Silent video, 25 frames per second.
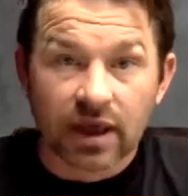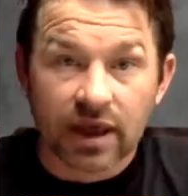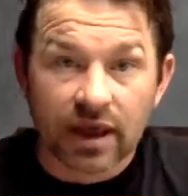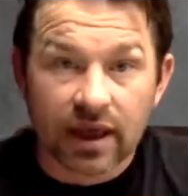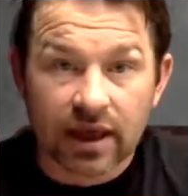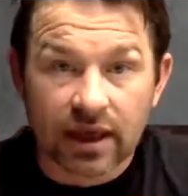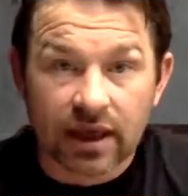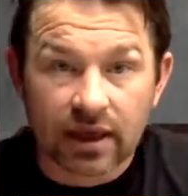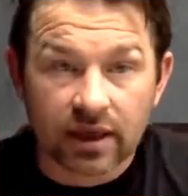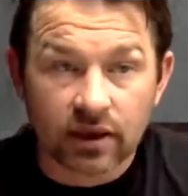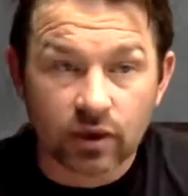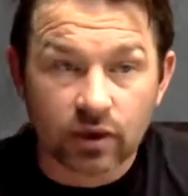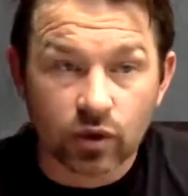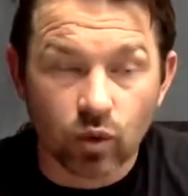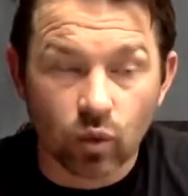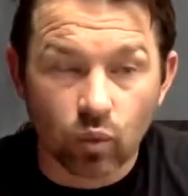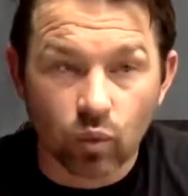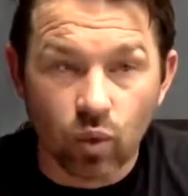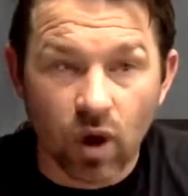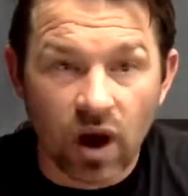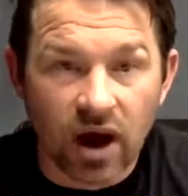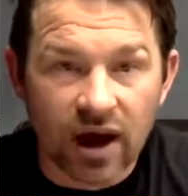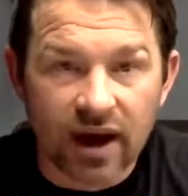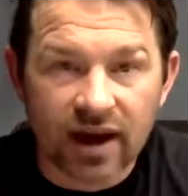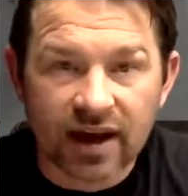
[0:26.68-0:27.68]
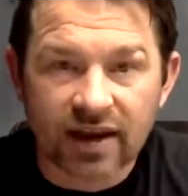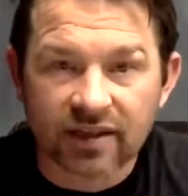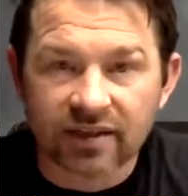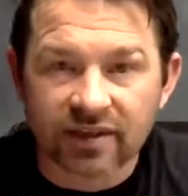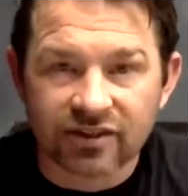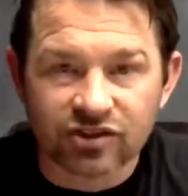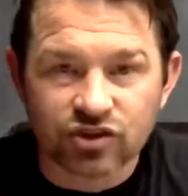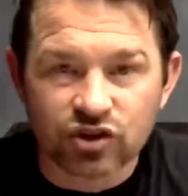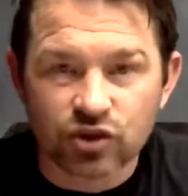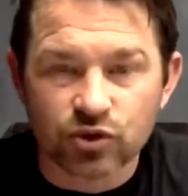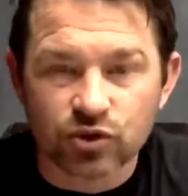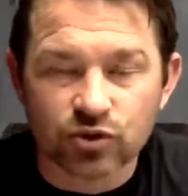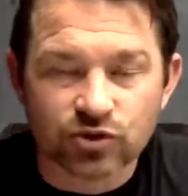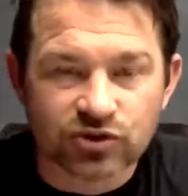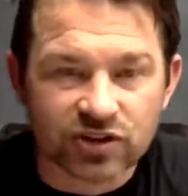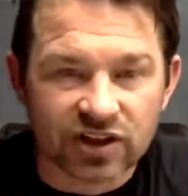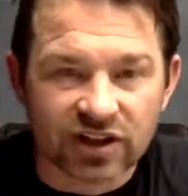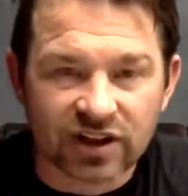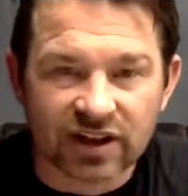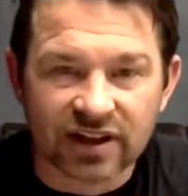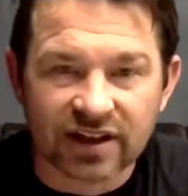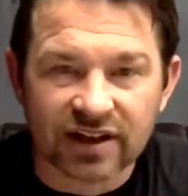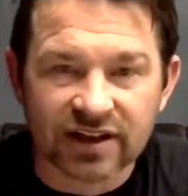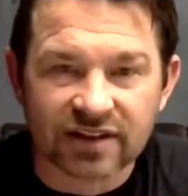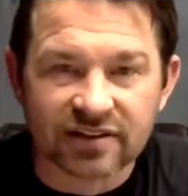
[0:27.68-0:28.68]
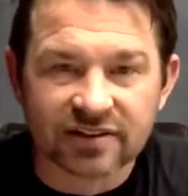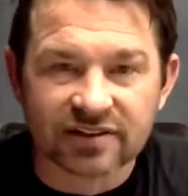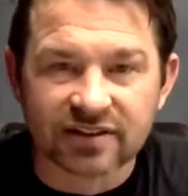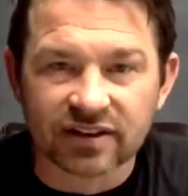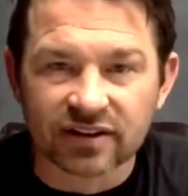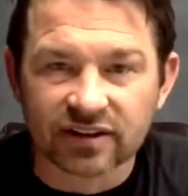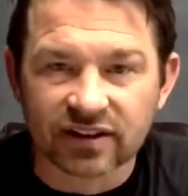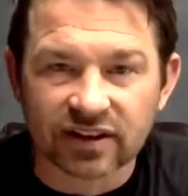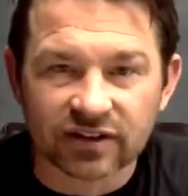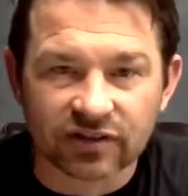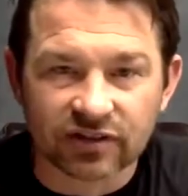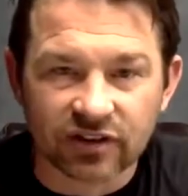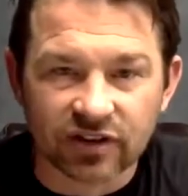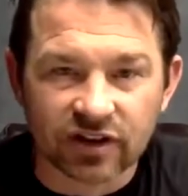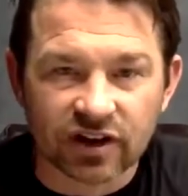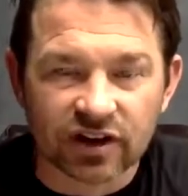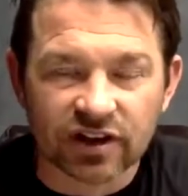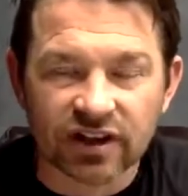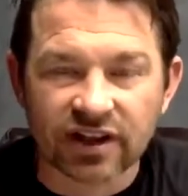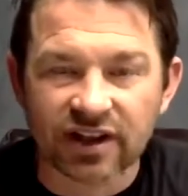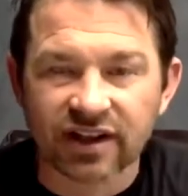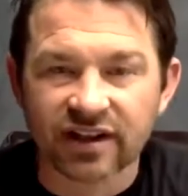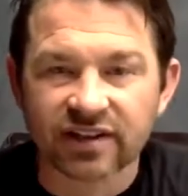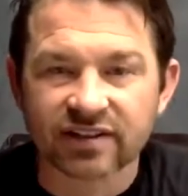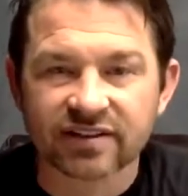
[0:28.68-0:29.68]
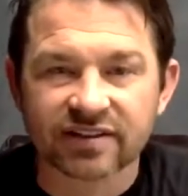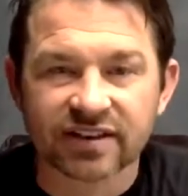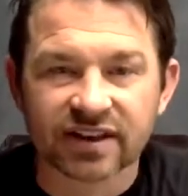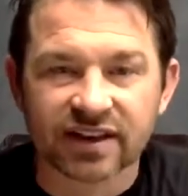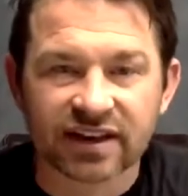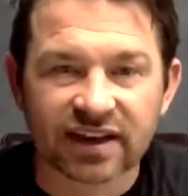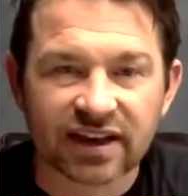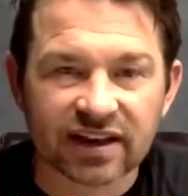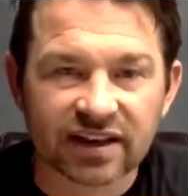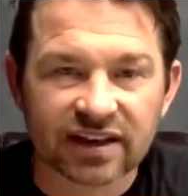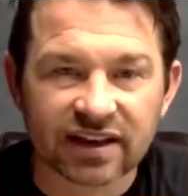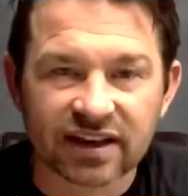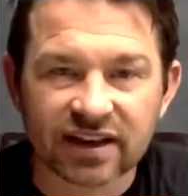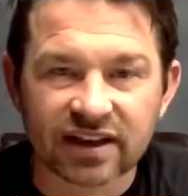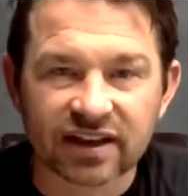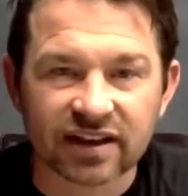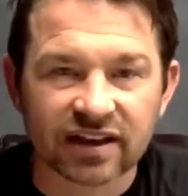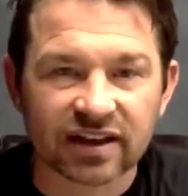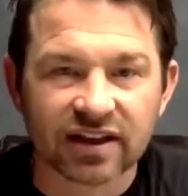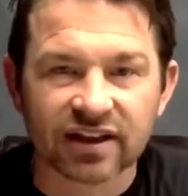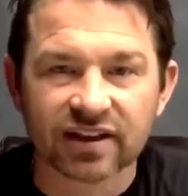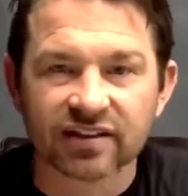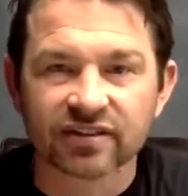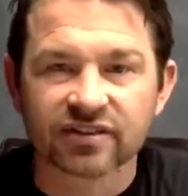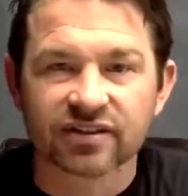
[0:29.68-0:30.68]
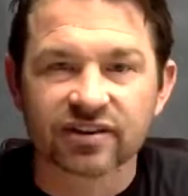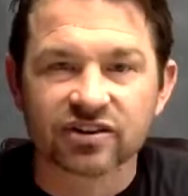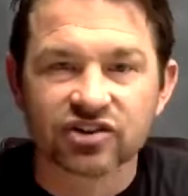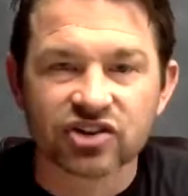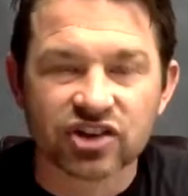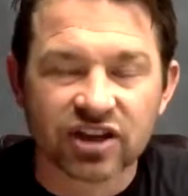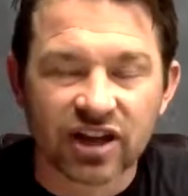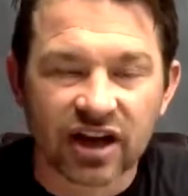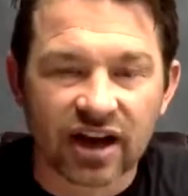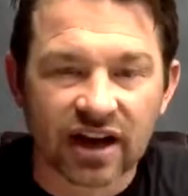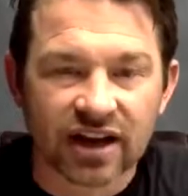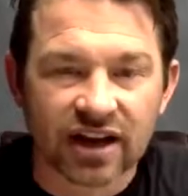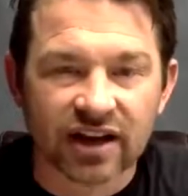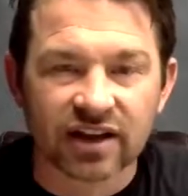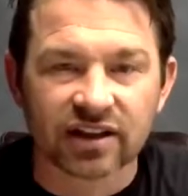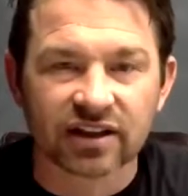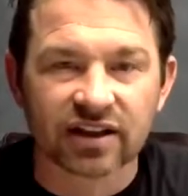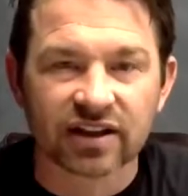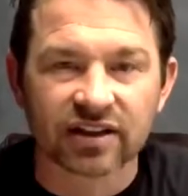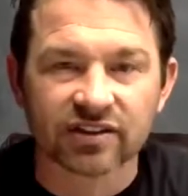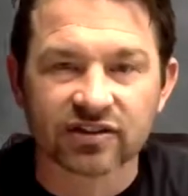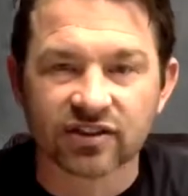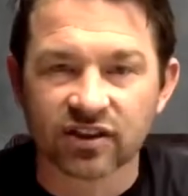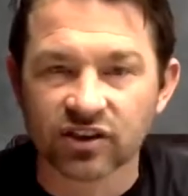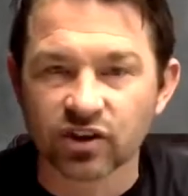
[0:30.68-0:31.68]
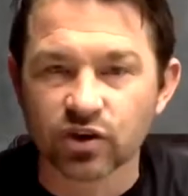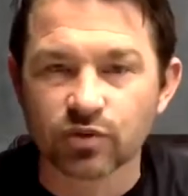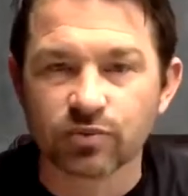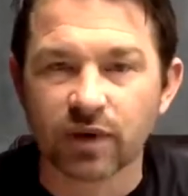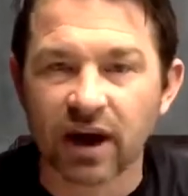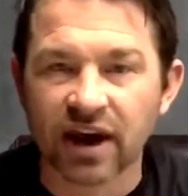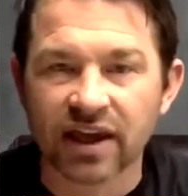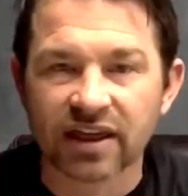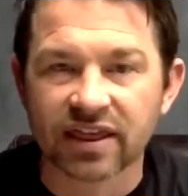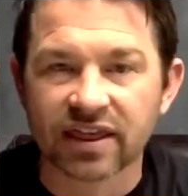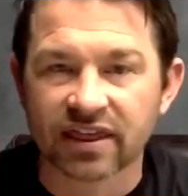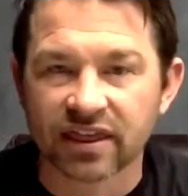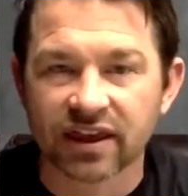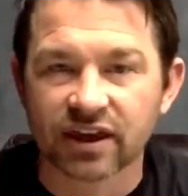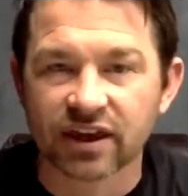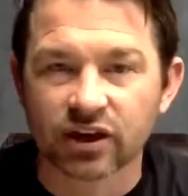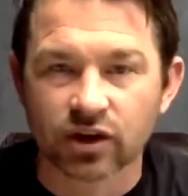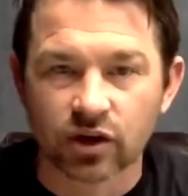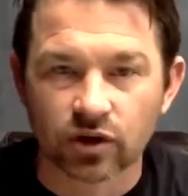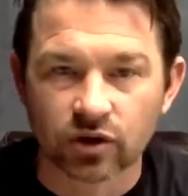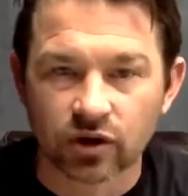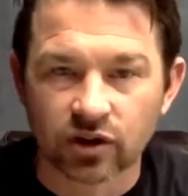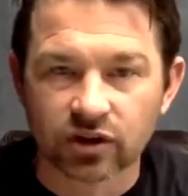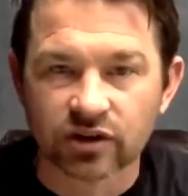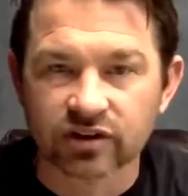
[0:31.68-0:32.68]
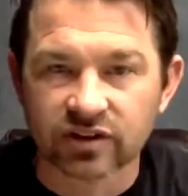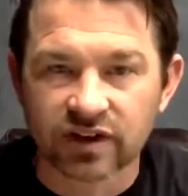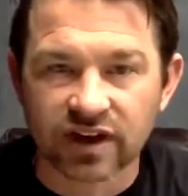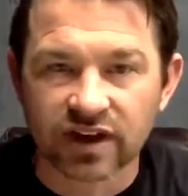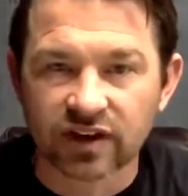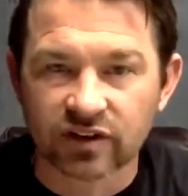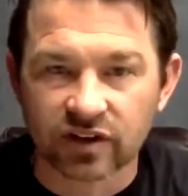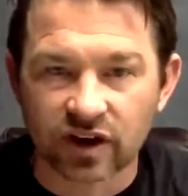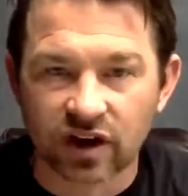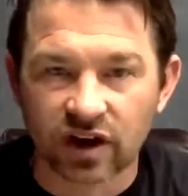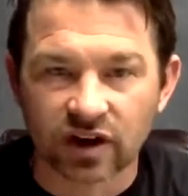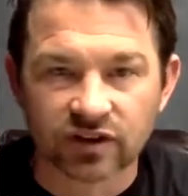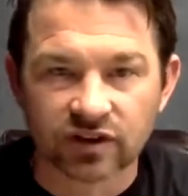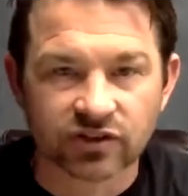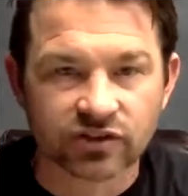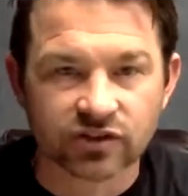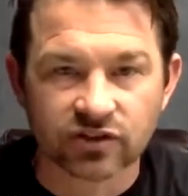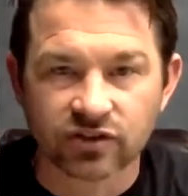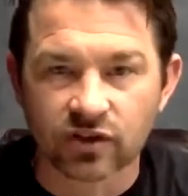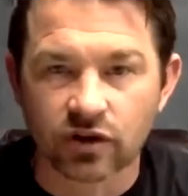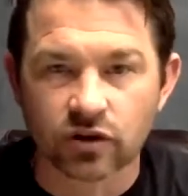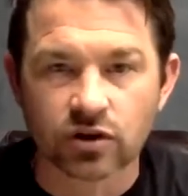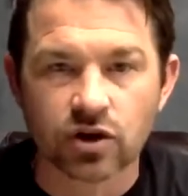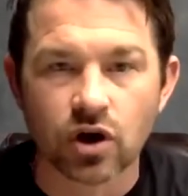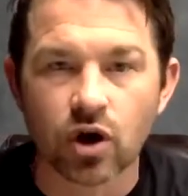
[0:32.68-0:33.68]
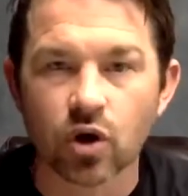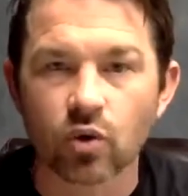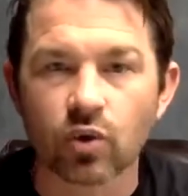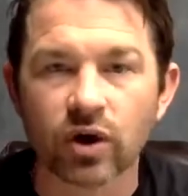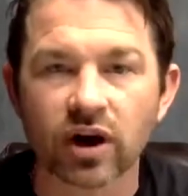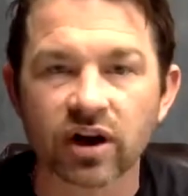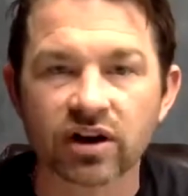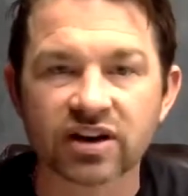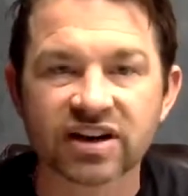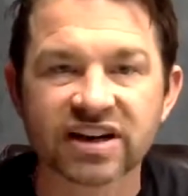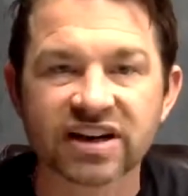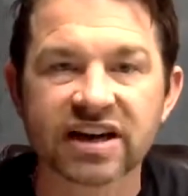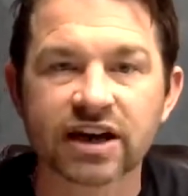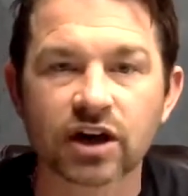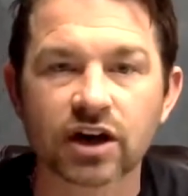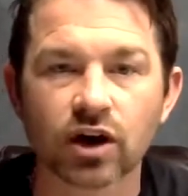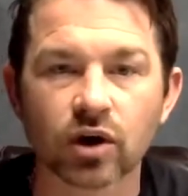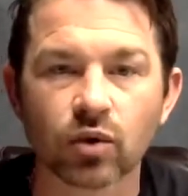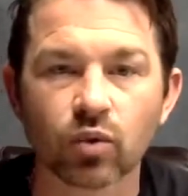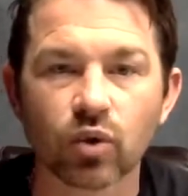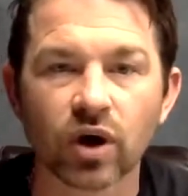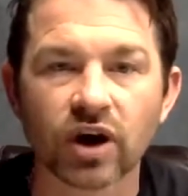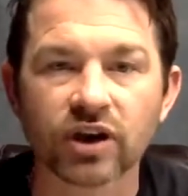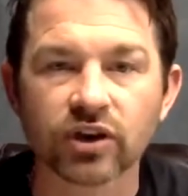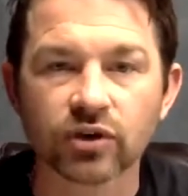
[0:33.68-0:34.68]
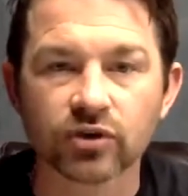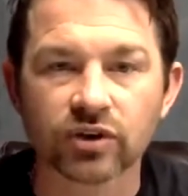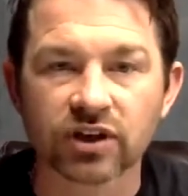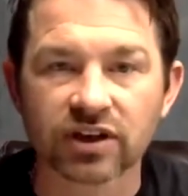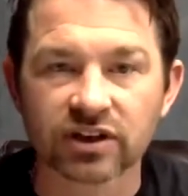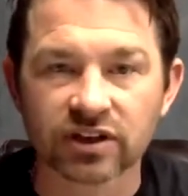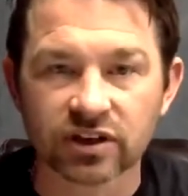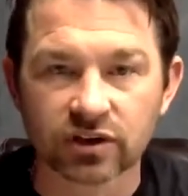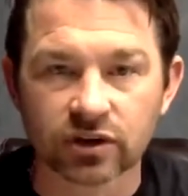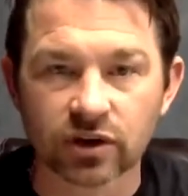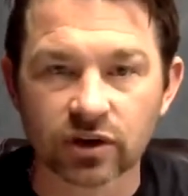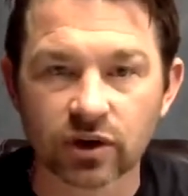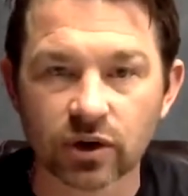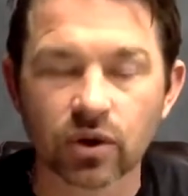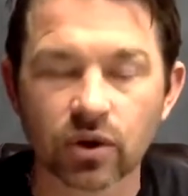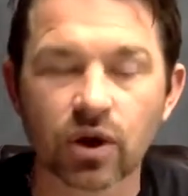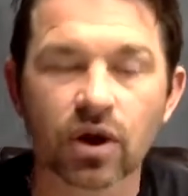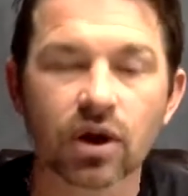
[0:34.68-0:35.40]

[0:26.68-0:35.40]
and why the juice cleanse, the liver cleanse, the kidney cleanse, the GI cleanse that you might think are good detoxes are nowhere near what you need to do.